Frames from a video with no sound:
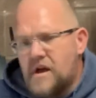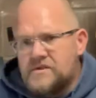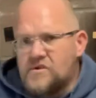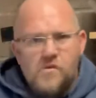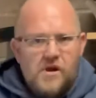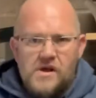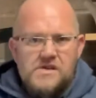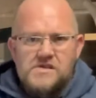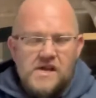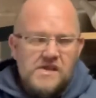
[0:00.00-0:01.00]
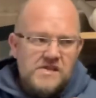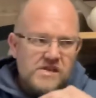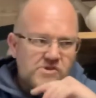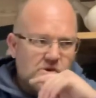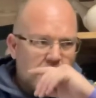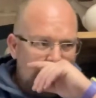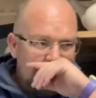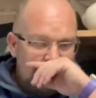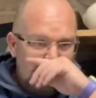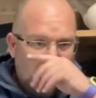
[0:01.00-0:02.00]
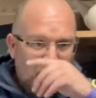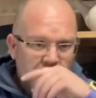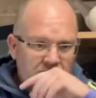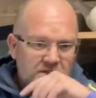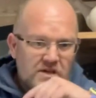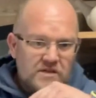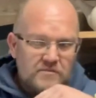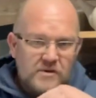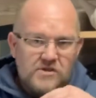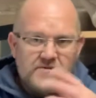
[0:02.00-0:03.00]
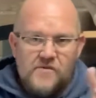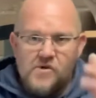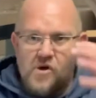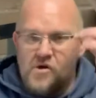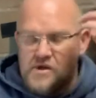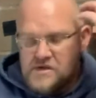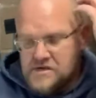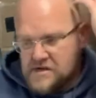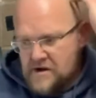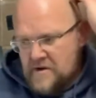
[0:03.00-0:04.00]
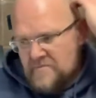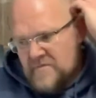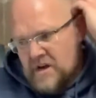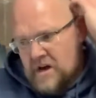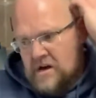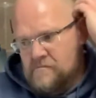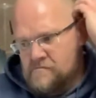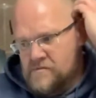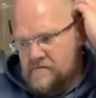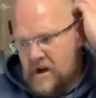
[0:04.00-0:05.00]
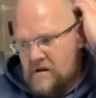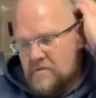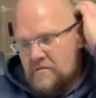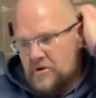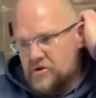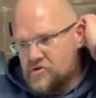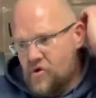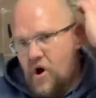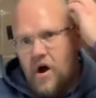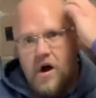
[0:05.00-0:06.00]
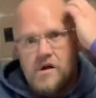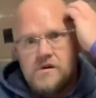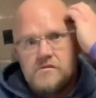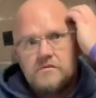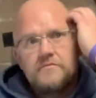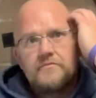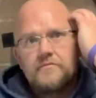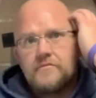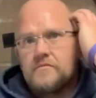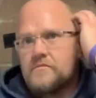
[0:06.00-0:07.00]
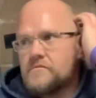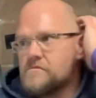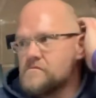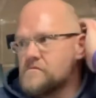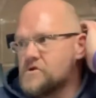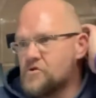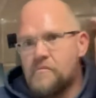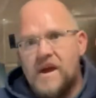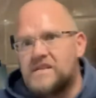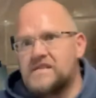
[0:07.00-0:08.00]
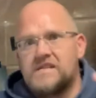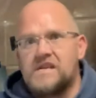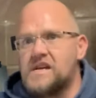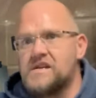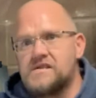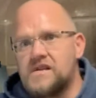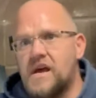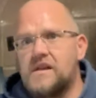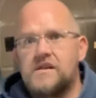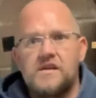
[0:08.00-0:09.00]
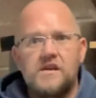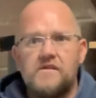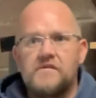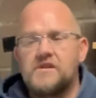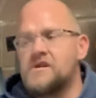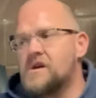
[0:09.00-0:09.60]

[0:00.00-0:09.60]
so on. I think that drawing is an important skill, especially for an artist. You've got to be able to draw your basic things, and even